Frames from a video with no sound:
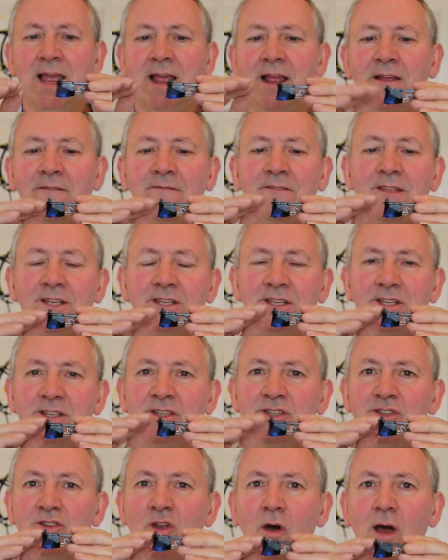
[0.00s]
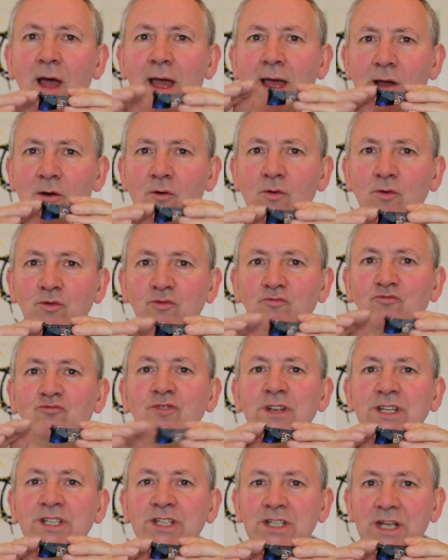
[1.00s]
If this is not held
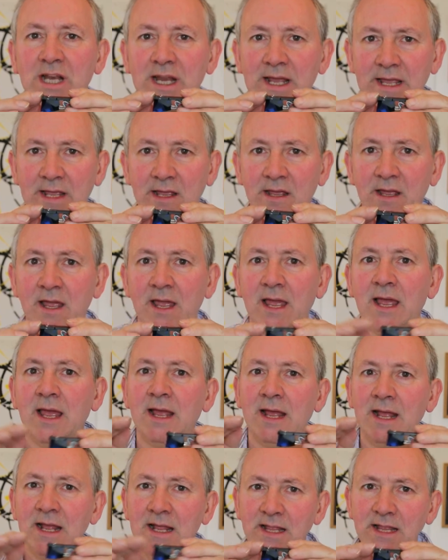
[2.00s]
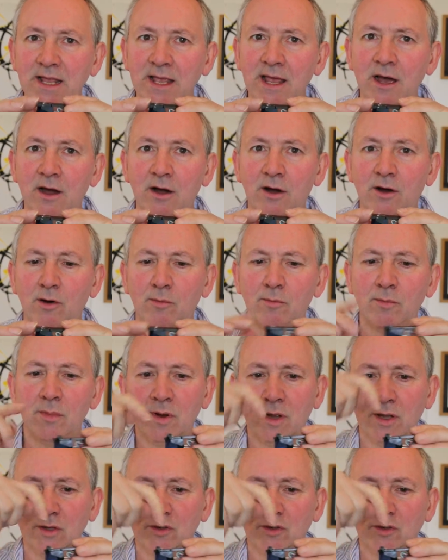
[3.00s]
rigidly in the arm,